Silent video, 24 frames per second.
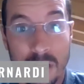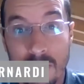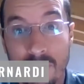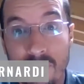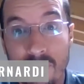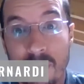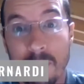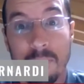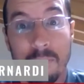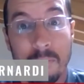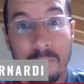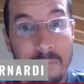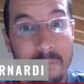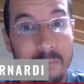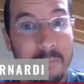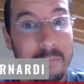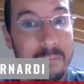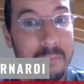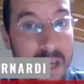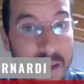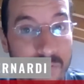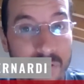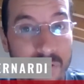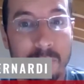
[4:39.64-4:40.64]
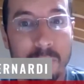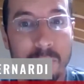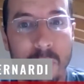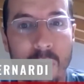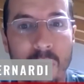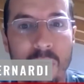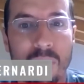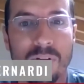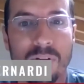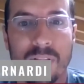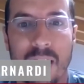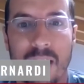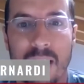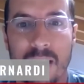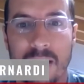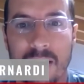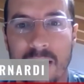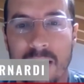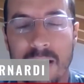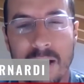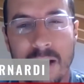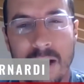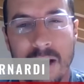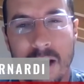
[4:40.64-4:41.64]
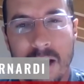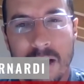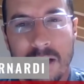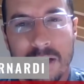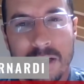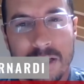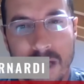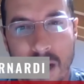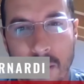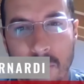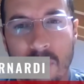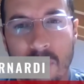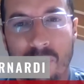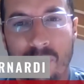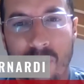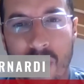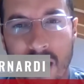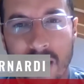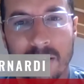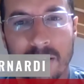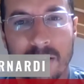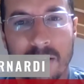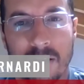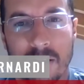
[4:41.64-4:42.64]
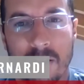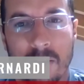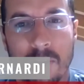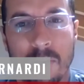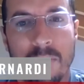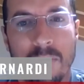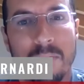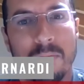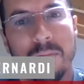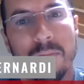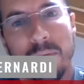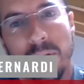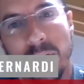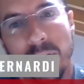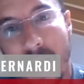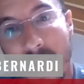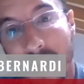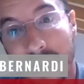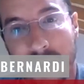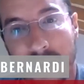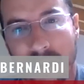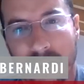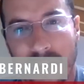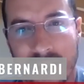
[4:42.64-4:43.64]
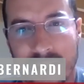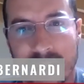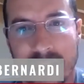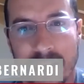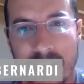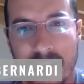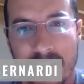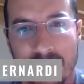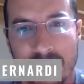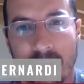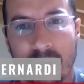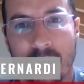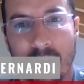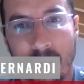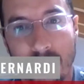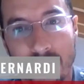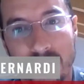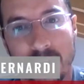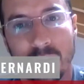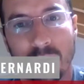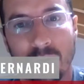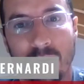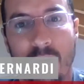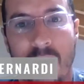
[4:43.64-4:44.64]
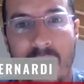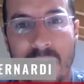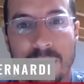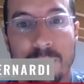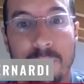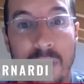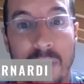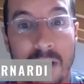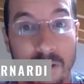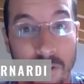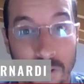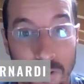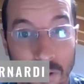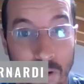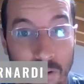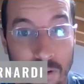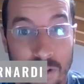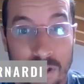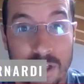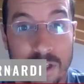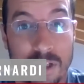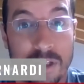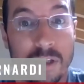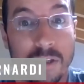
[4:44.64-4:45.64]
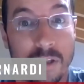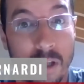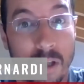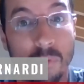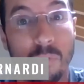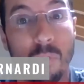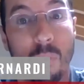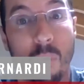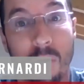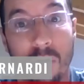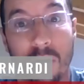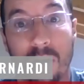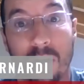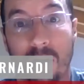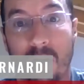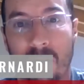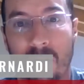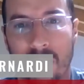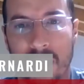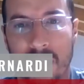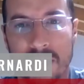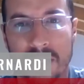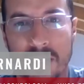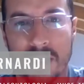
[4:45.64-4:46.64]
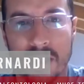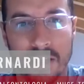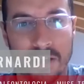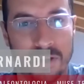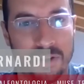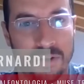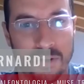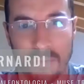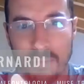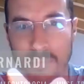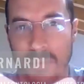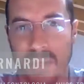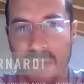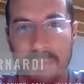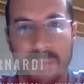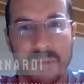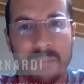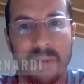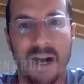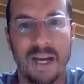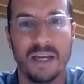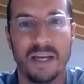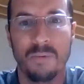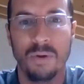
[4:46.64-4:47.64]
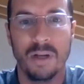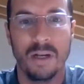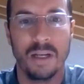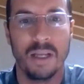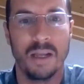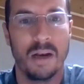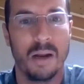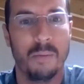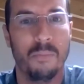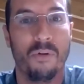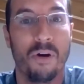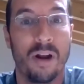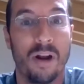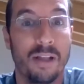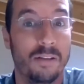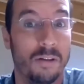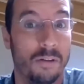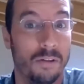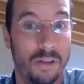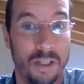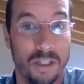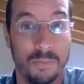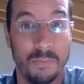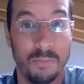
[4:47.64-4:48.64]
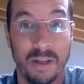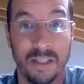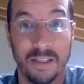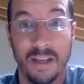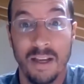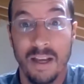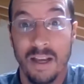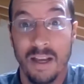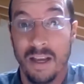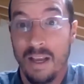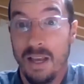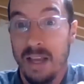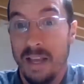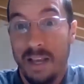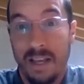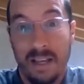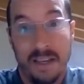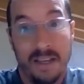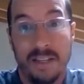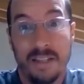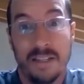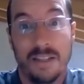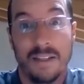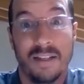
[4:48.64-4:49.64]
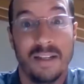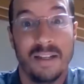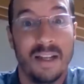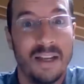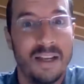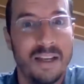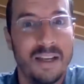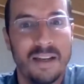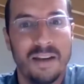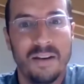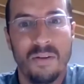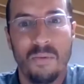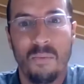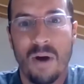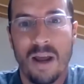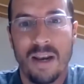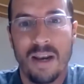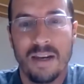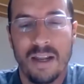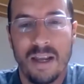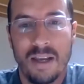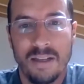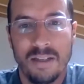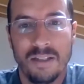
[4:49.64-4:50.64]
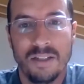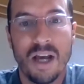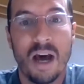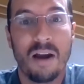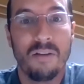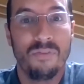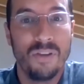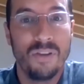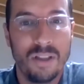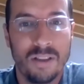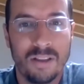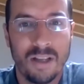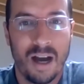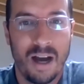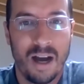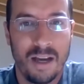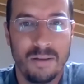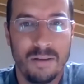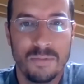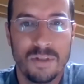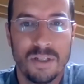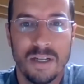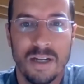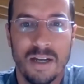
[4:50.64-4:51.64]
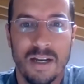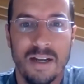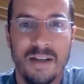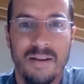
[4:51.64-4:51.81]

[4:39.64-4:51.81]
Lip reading: even more than some of other younger, let's say, so closer to us paleontologists that work on extinction. Maybe Mike will elaborate on this, but in Darwin times,